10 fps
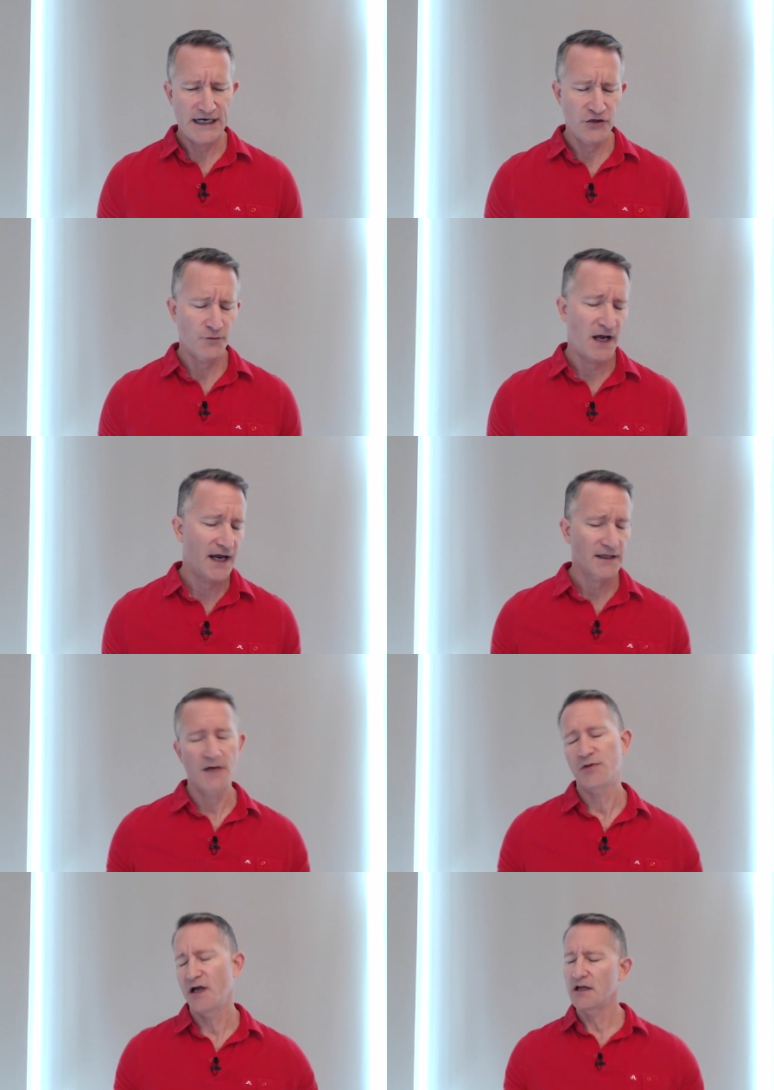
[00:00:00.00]
either
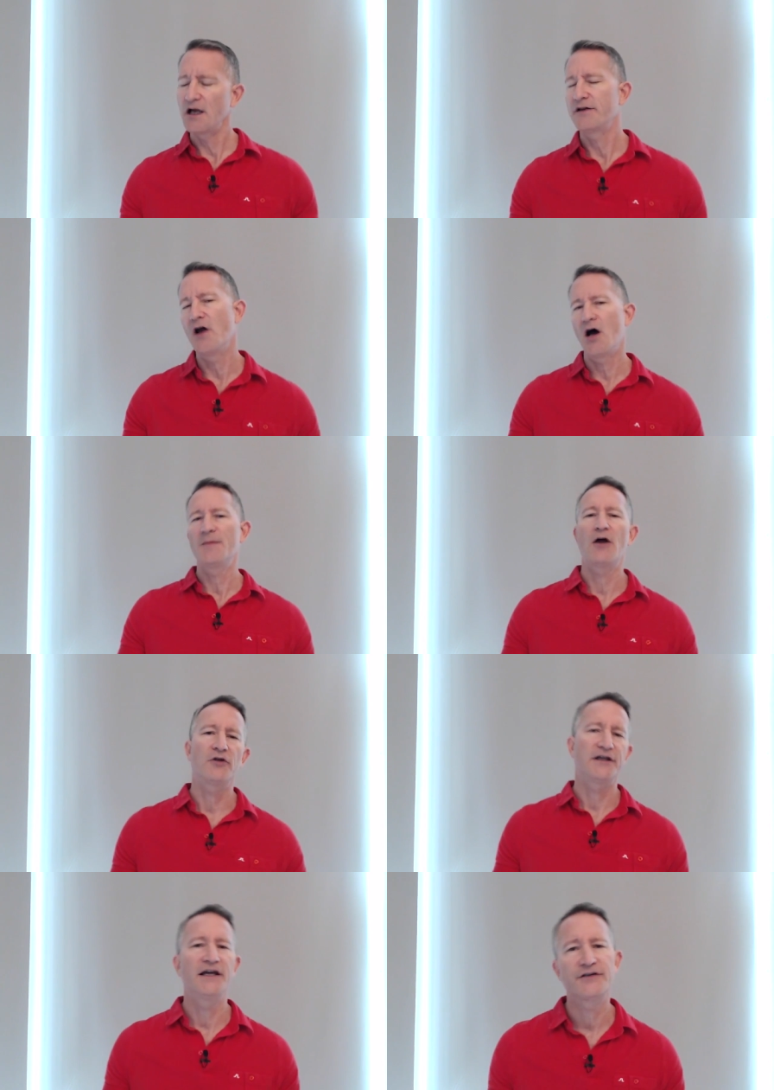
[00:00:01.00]
by playing no, I'm
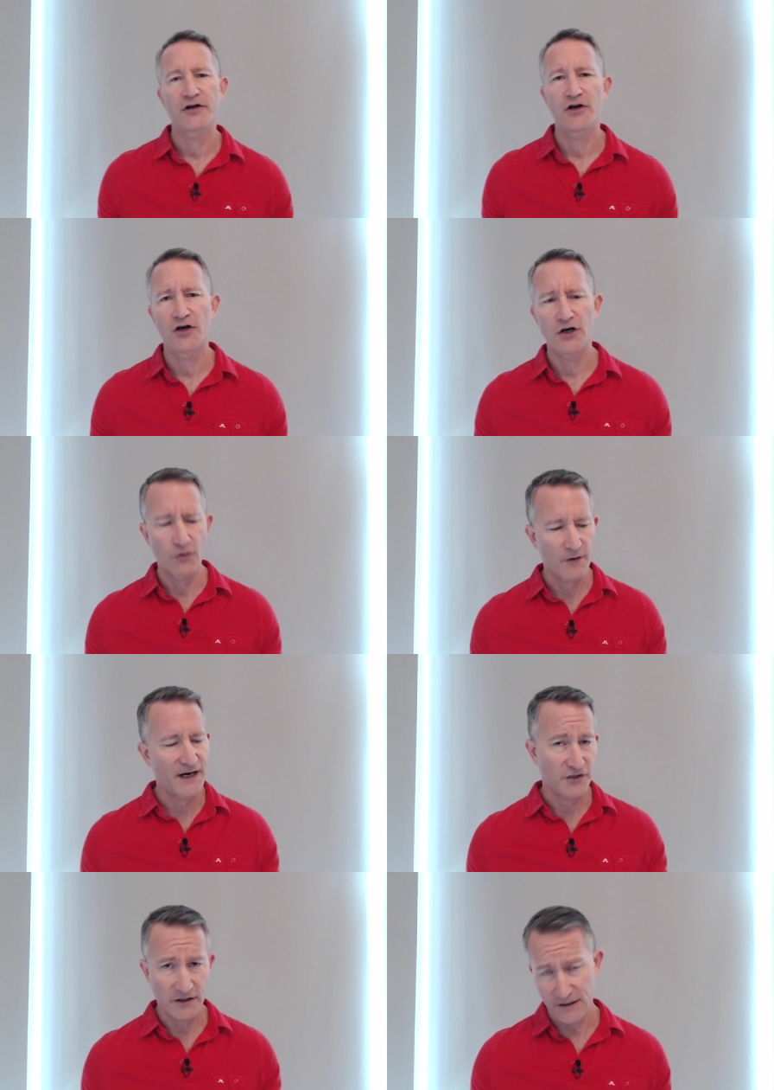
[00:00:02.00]
not really into her, or
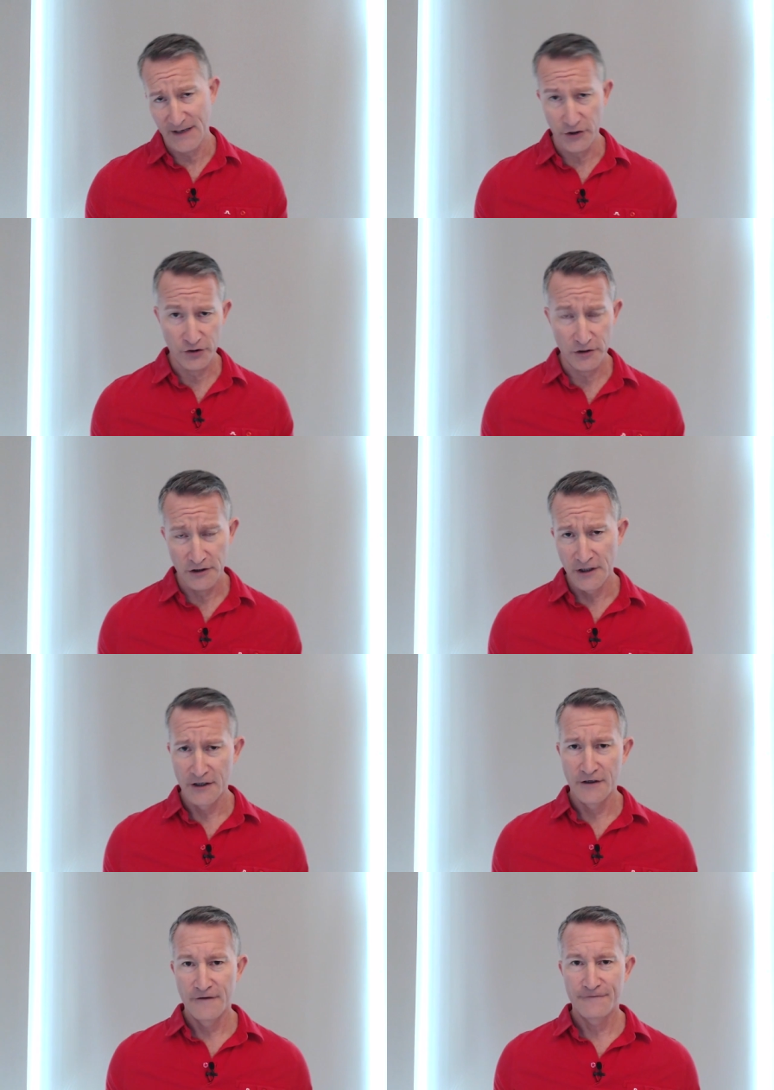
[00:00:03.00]
by talking about your
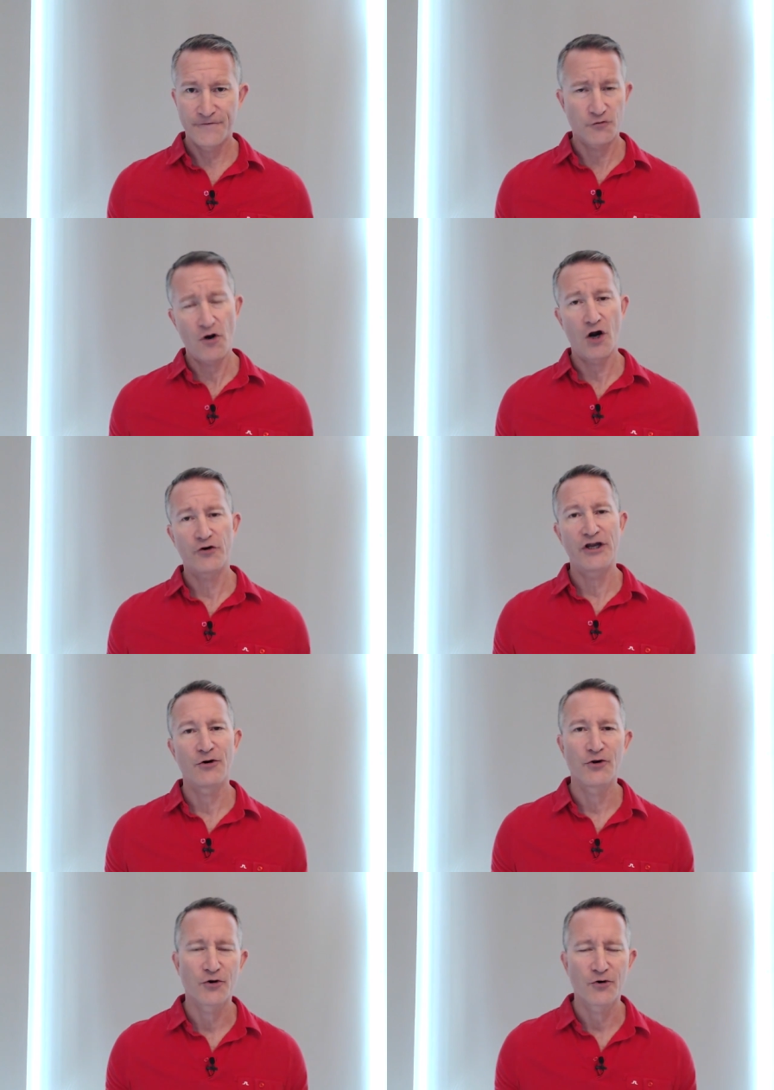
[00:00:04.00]

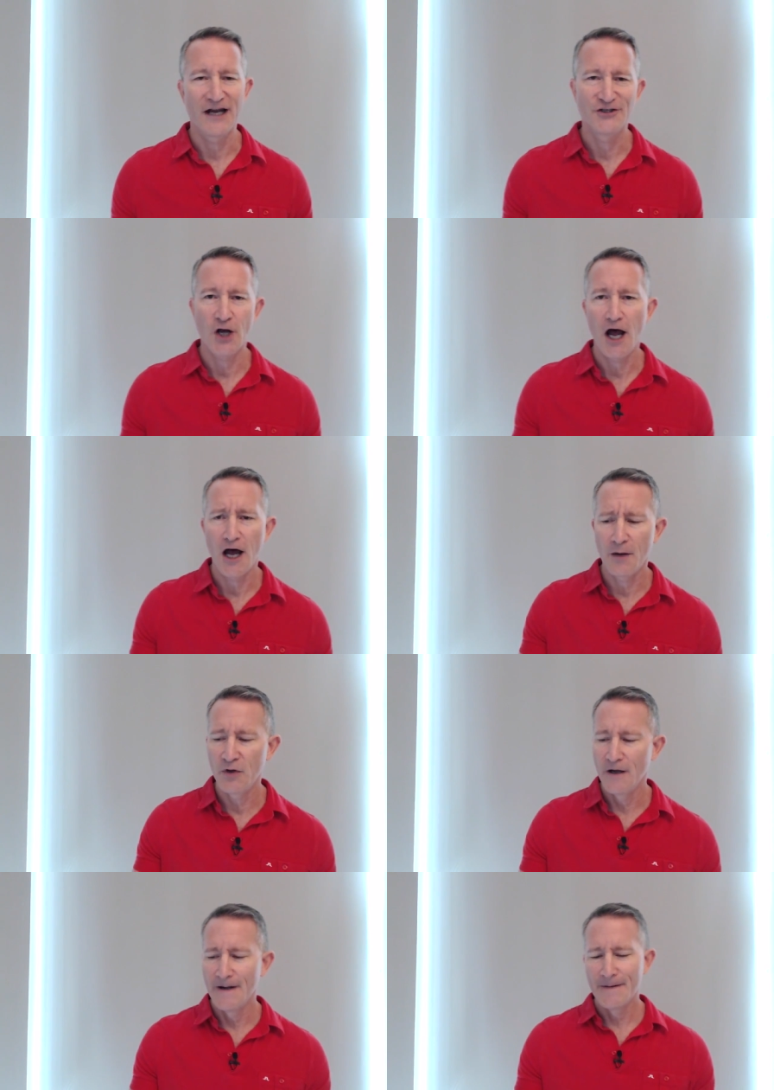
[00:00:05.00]
Ferrari or your great
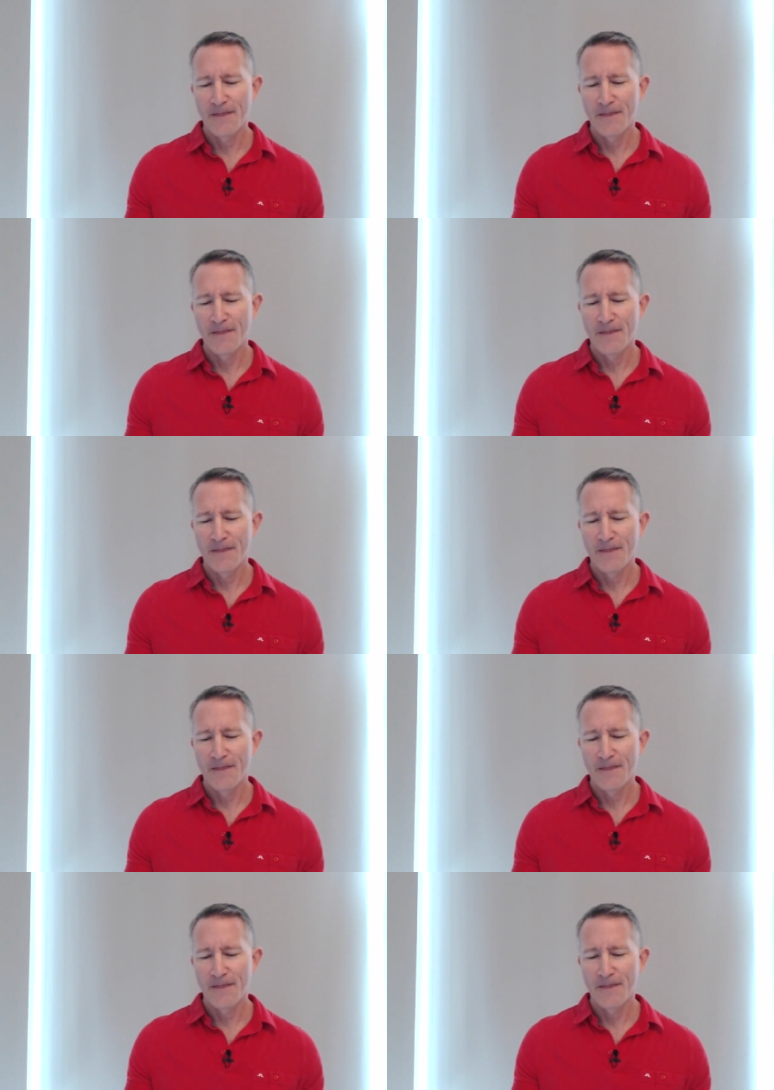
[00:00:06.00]
job,